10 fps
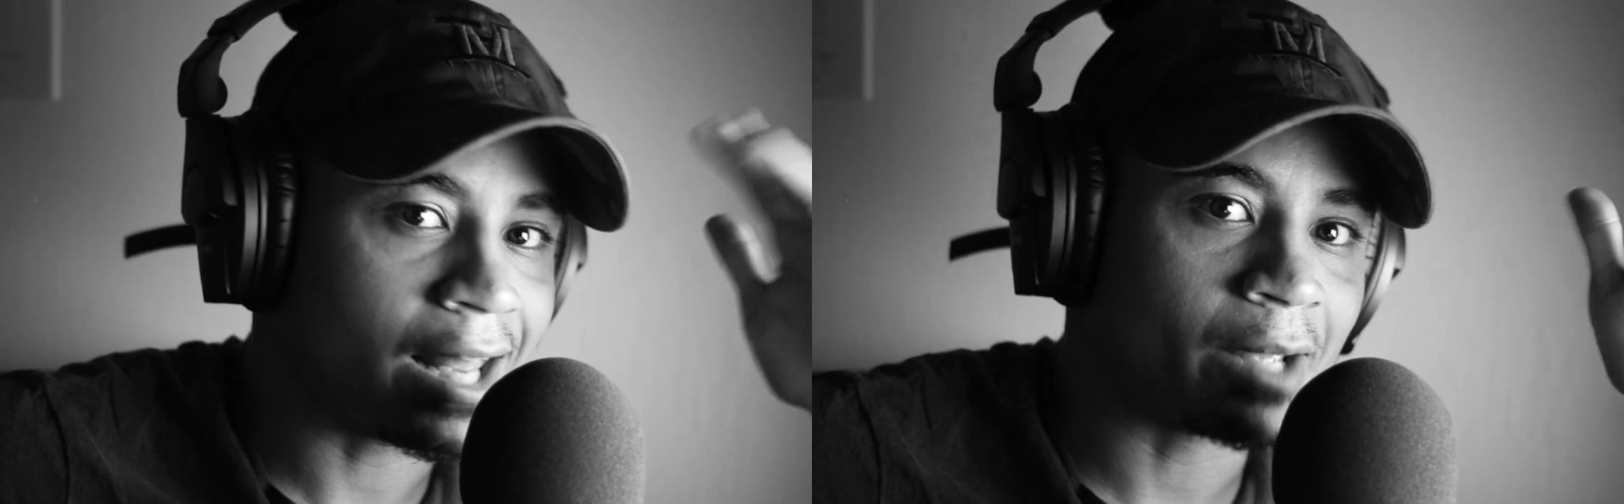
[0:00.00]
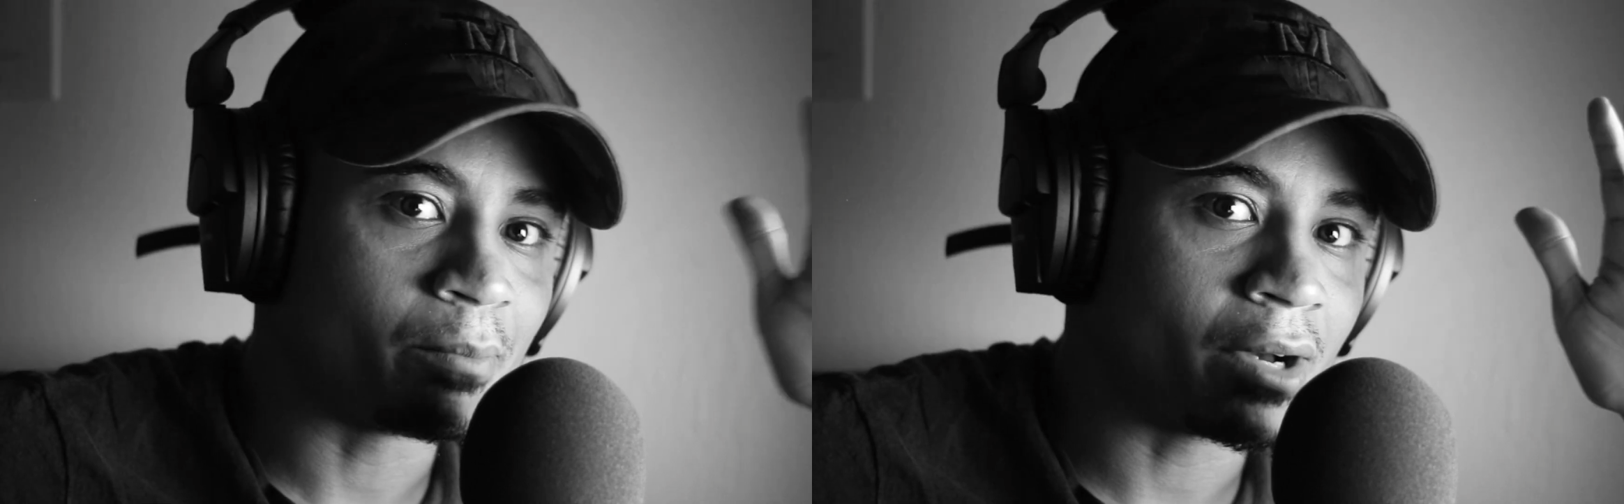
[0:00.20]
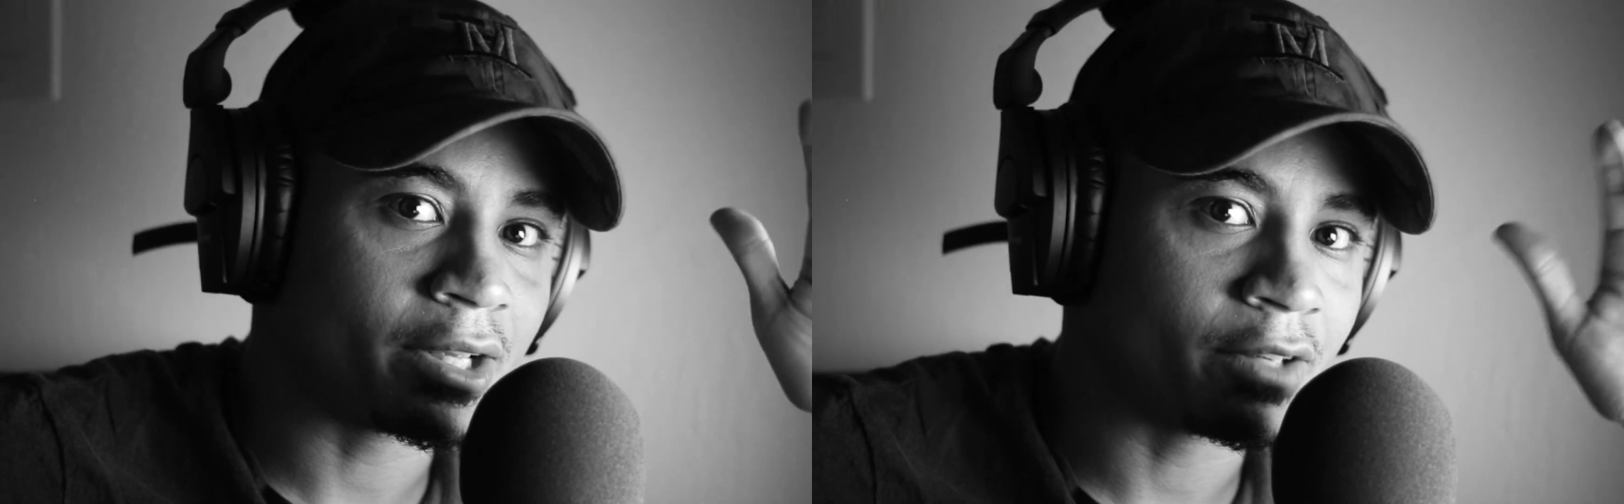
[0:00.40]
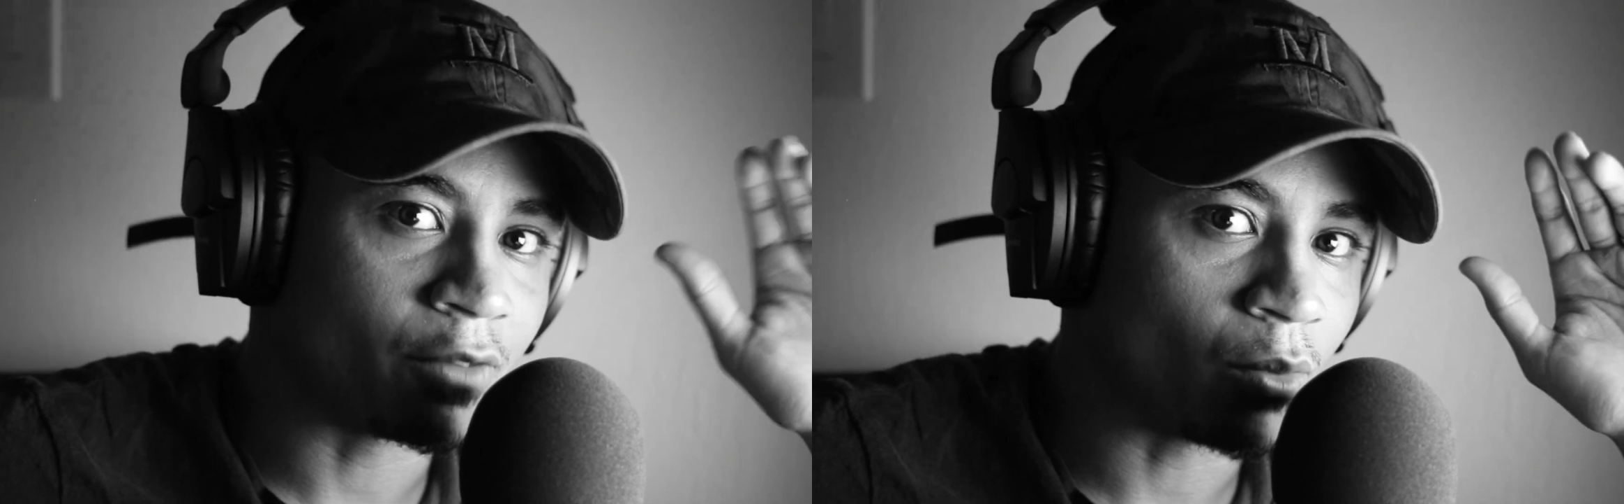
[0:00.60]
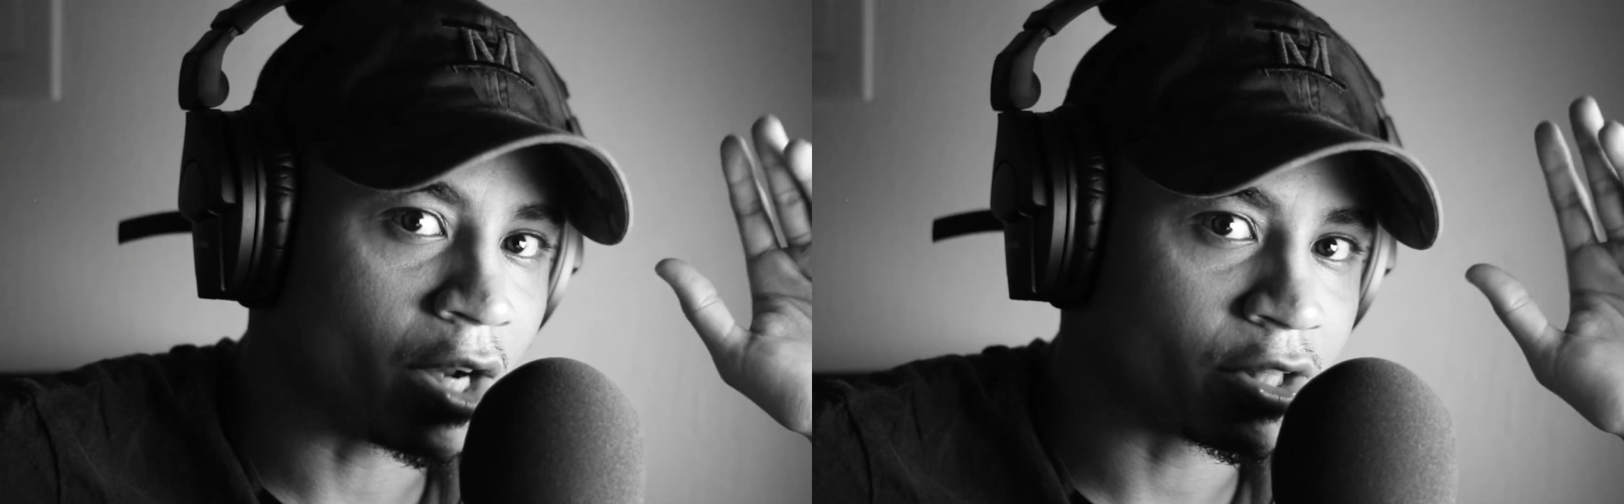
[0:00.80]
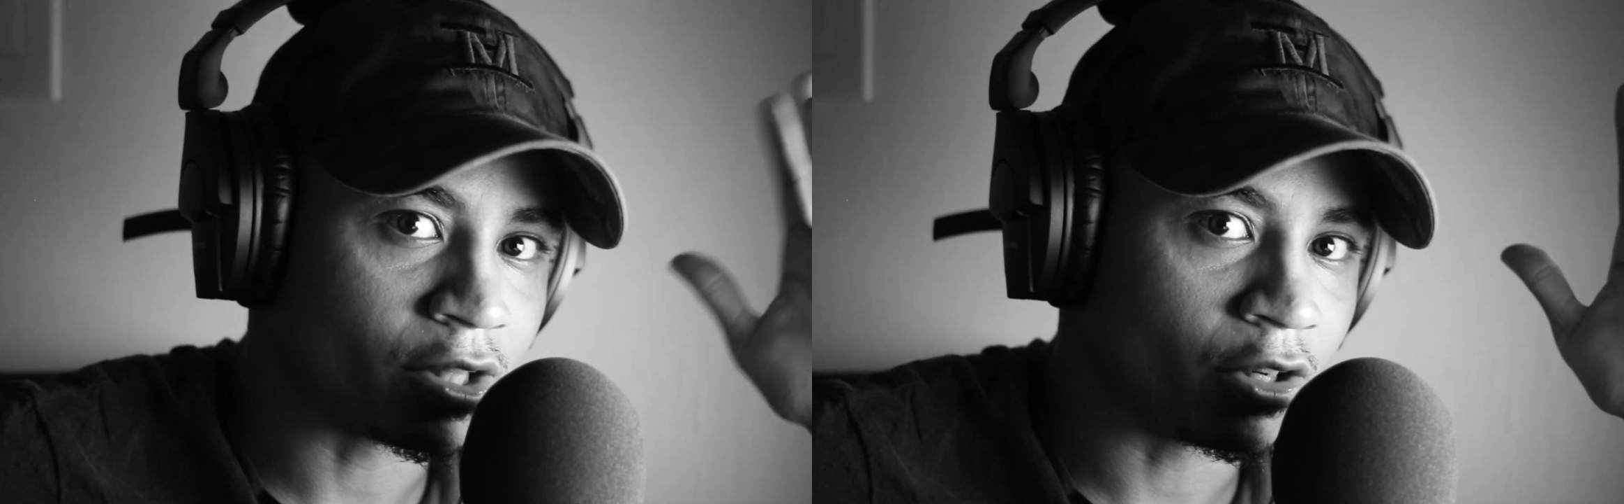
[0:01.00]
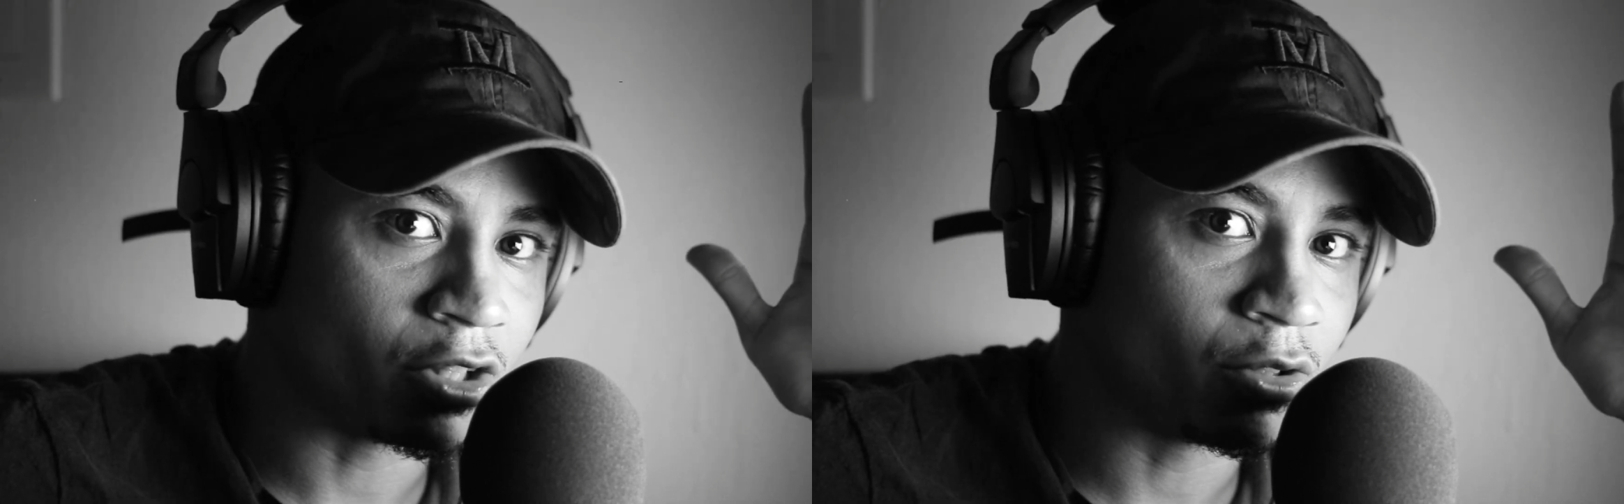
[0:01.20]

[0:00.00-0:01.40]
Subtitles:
like button if you're watching on